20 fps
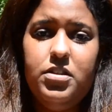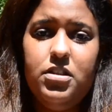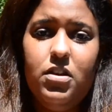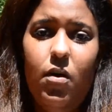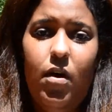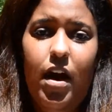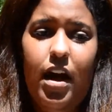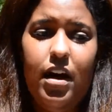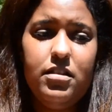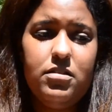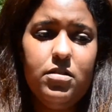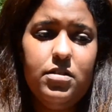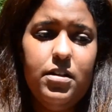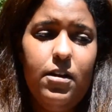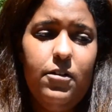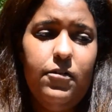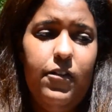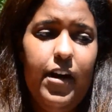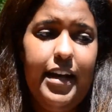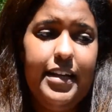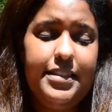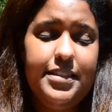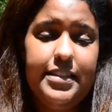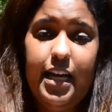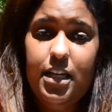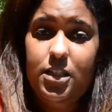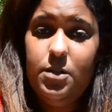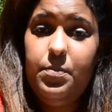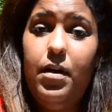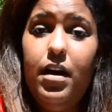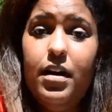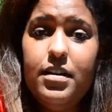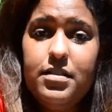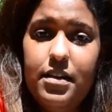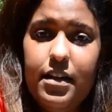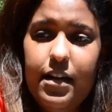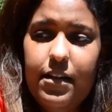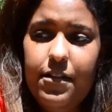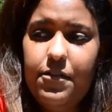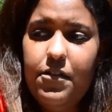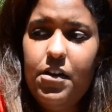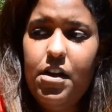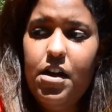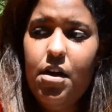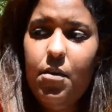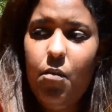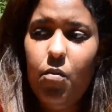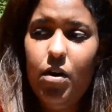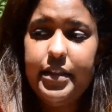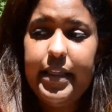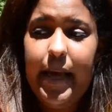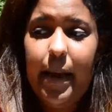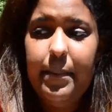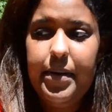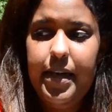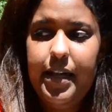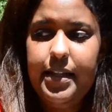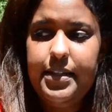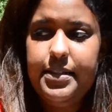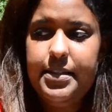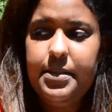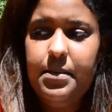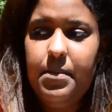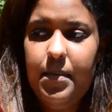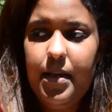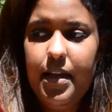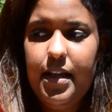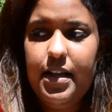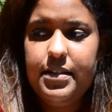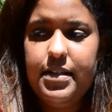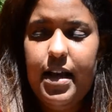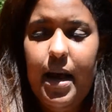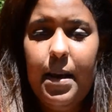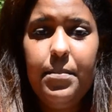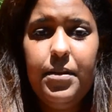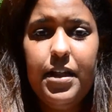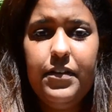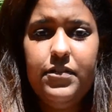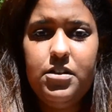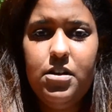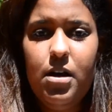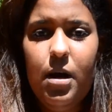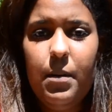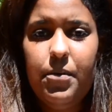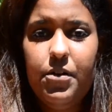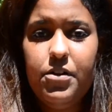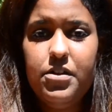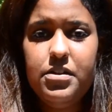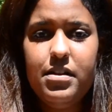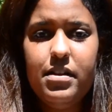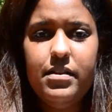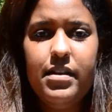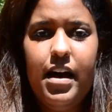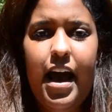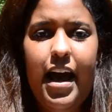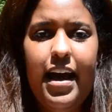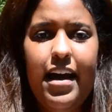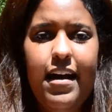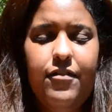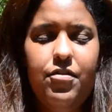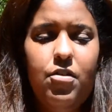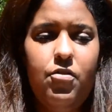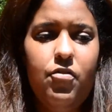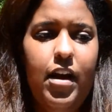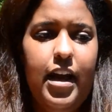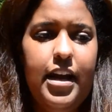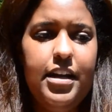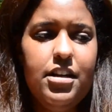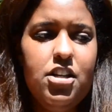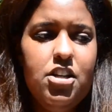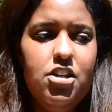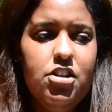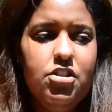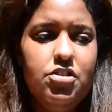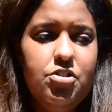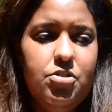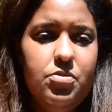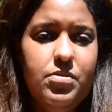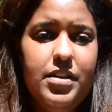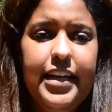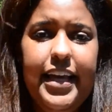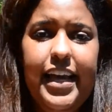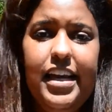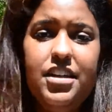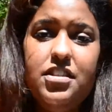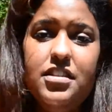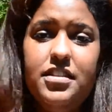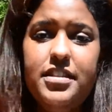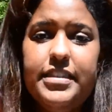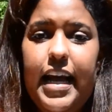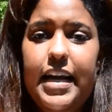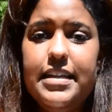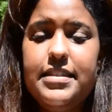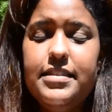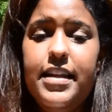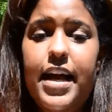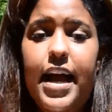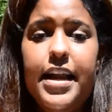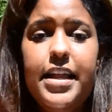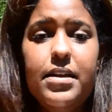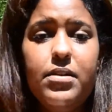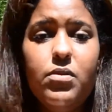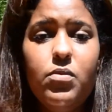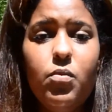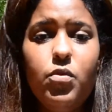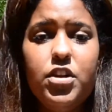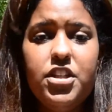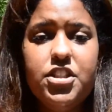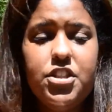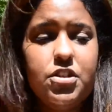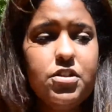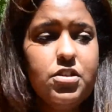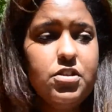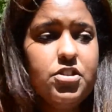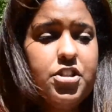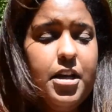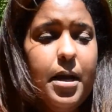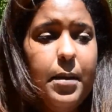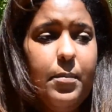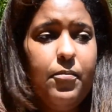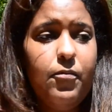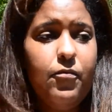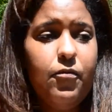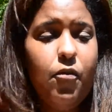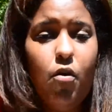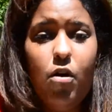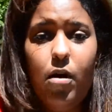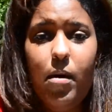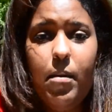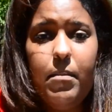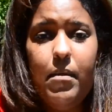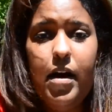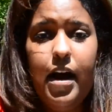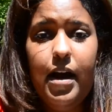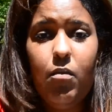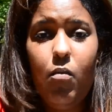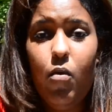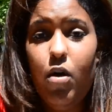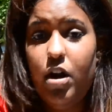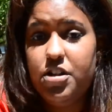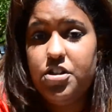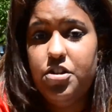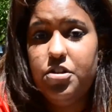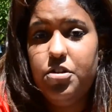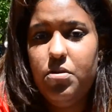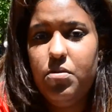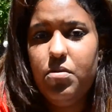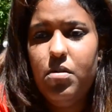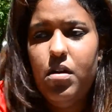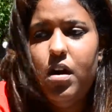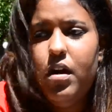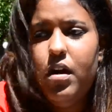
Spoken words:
So I also identify as sex positive. What that means to me is I believe a young person that I have the right to engage in sex in any which shape, form I want to.